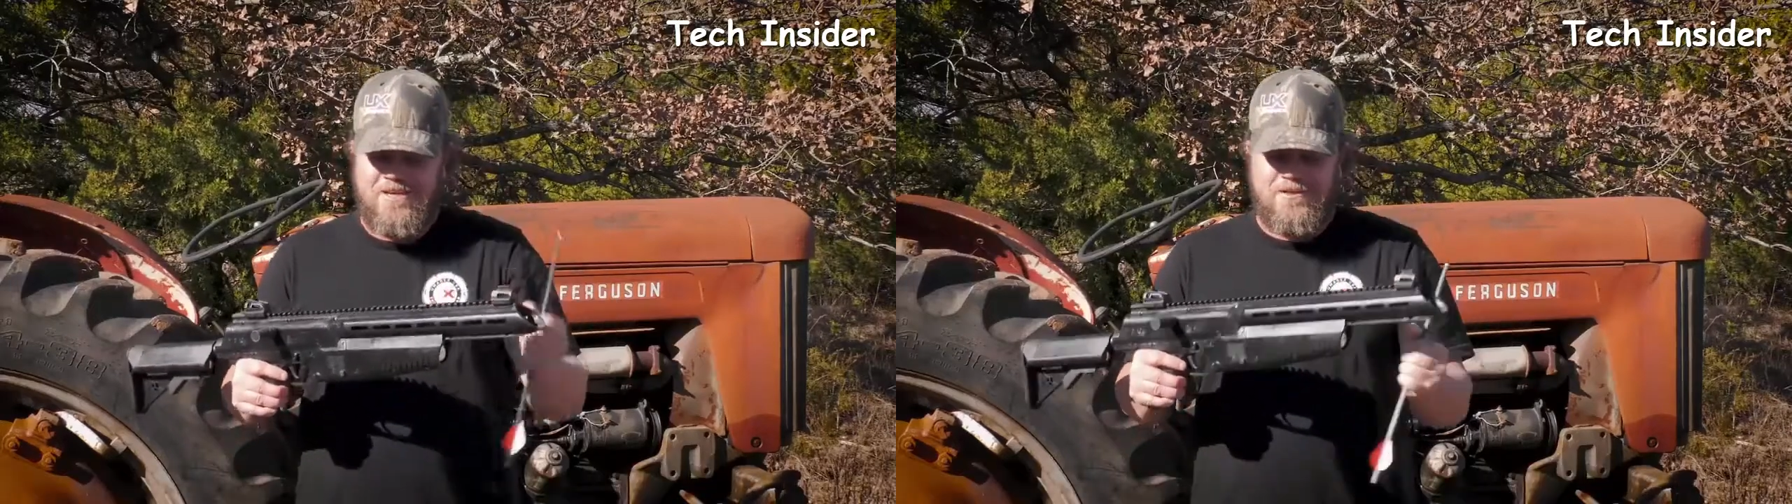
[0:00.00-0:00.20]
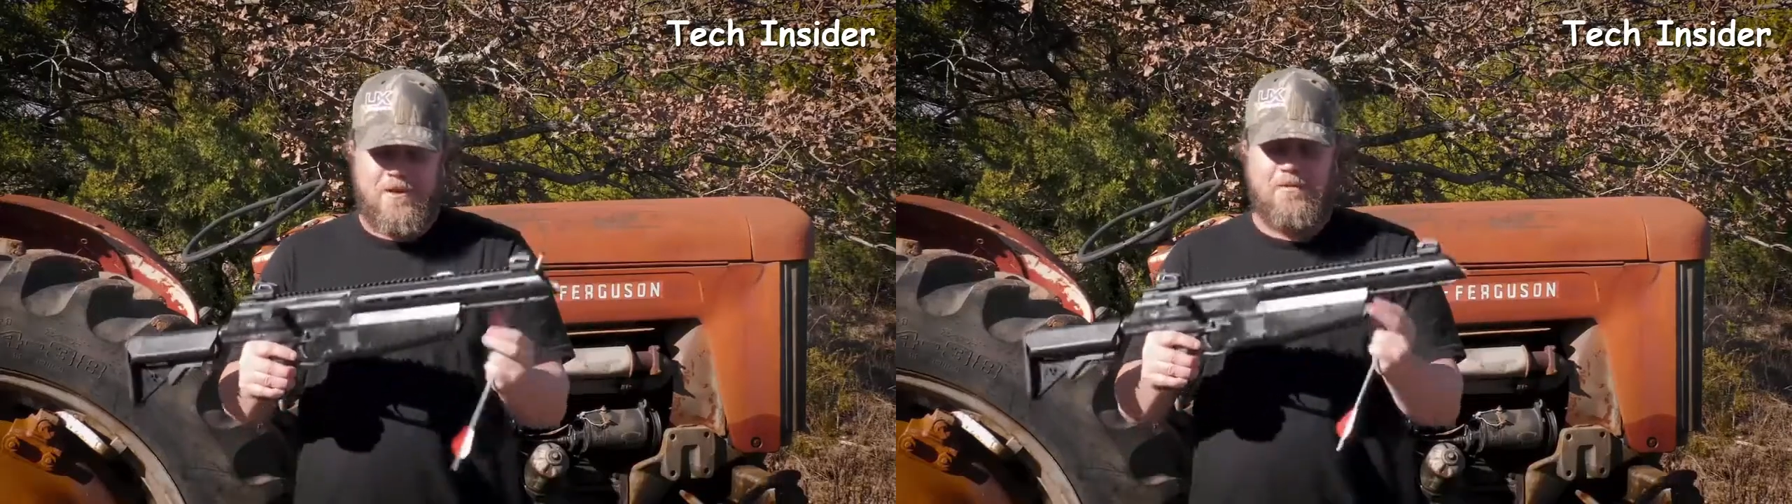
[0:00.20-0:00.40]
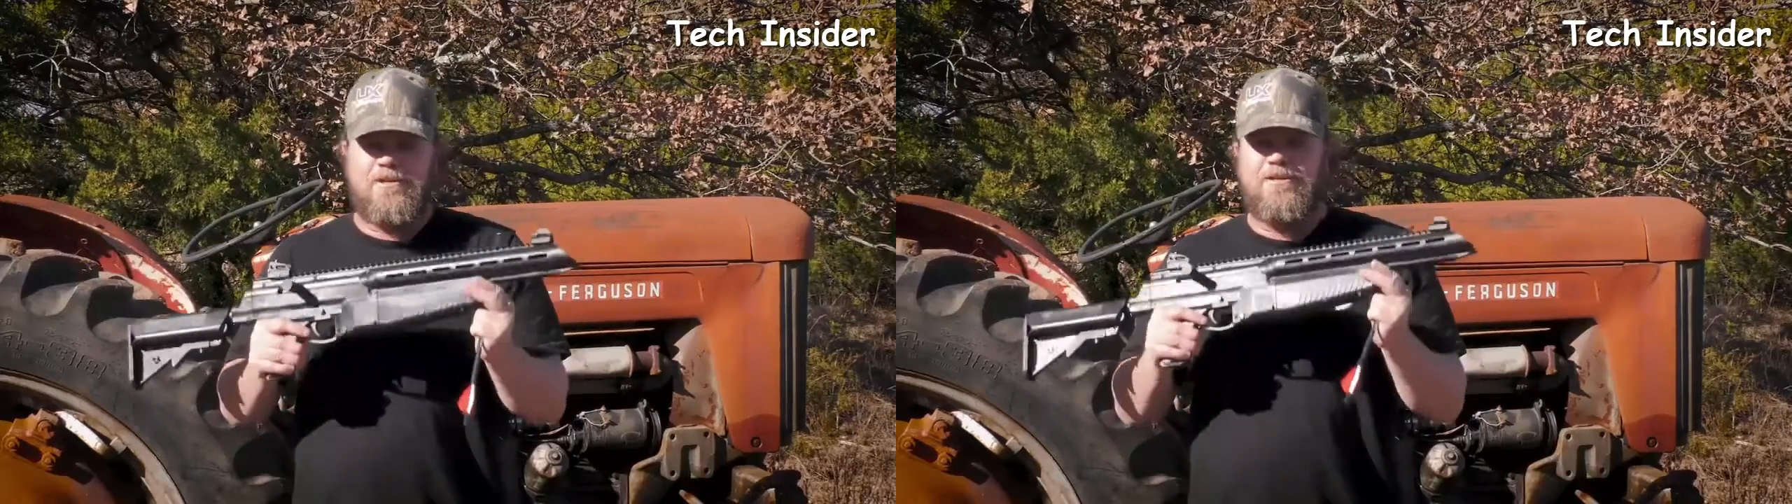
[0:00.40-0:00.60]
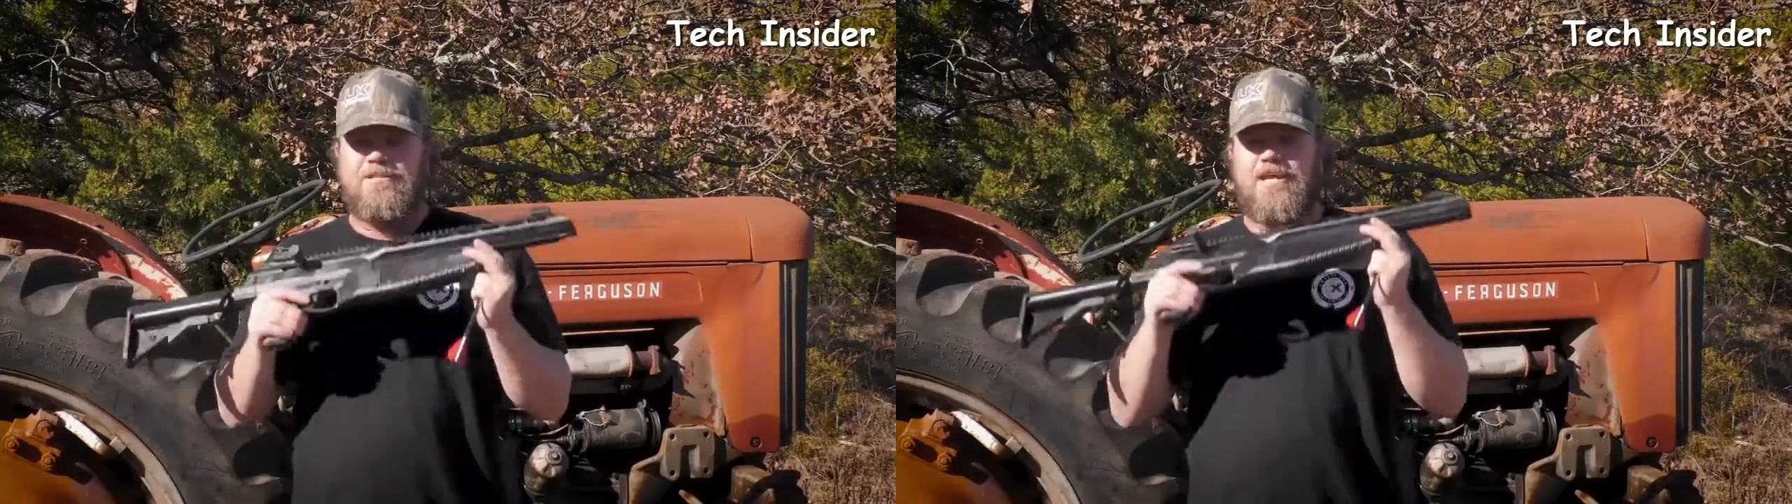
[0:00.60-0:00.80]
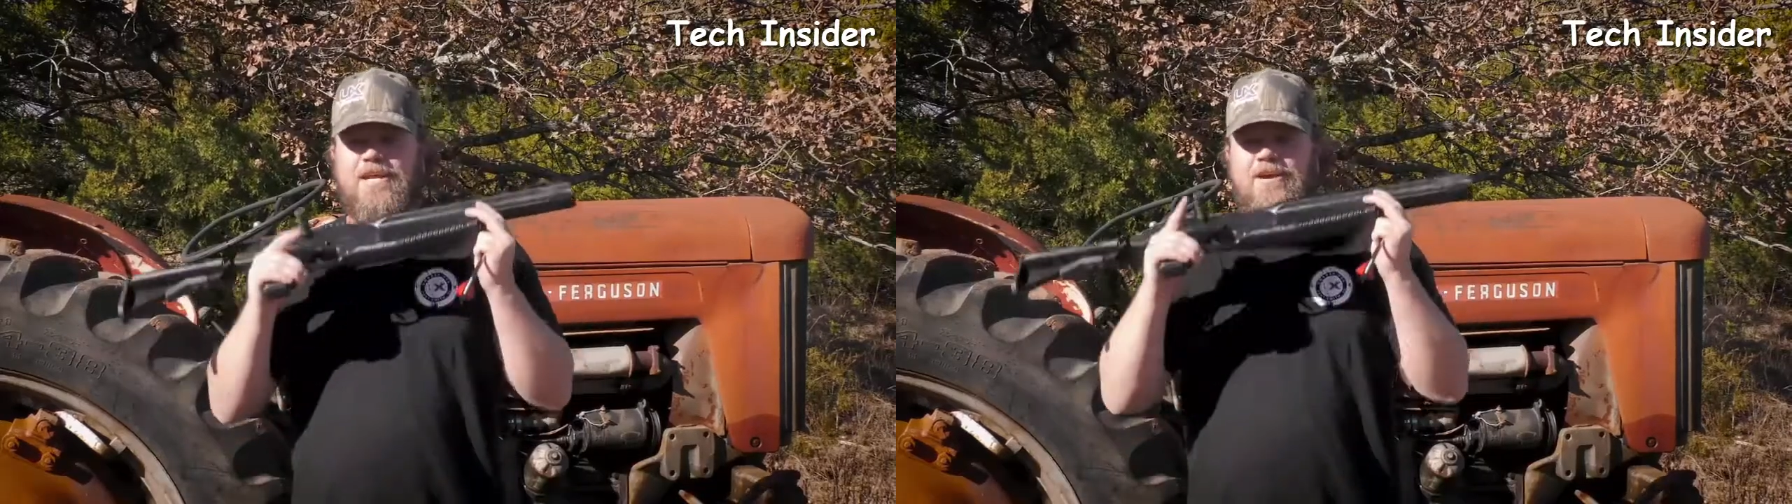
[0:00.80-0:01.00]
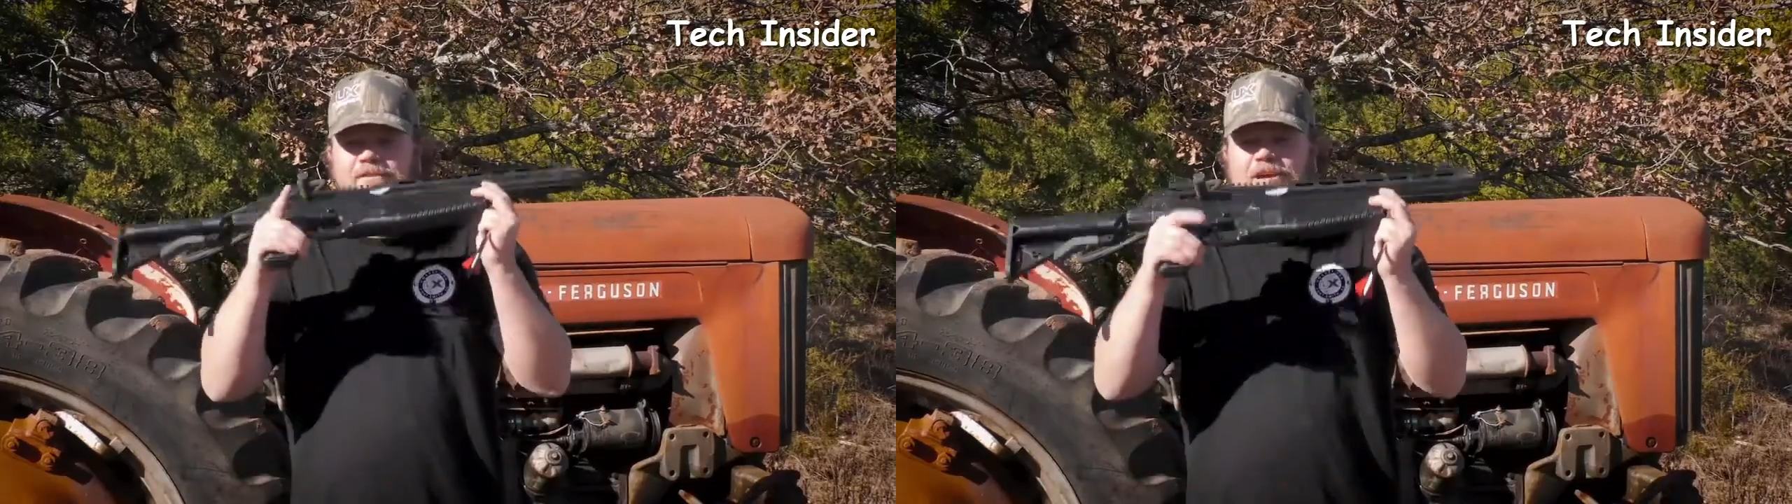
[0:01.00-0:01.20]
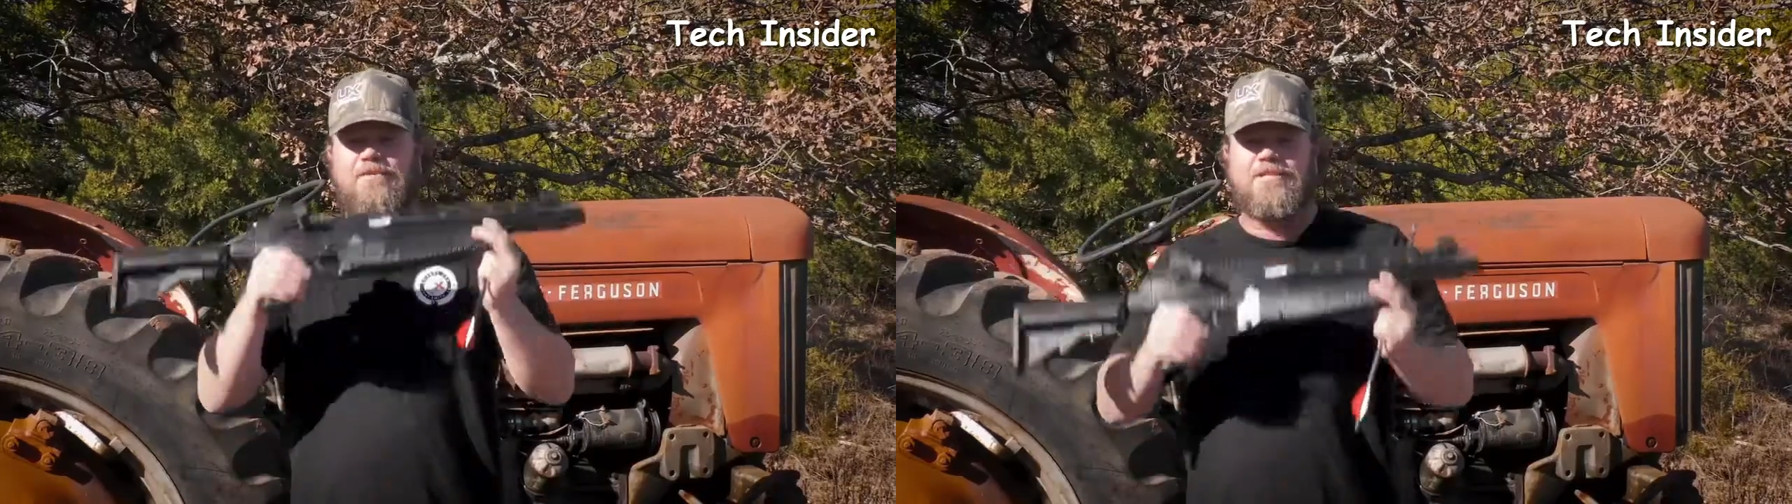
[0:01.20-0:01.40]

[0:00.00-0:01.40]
So what I'm gonna do is take you over here,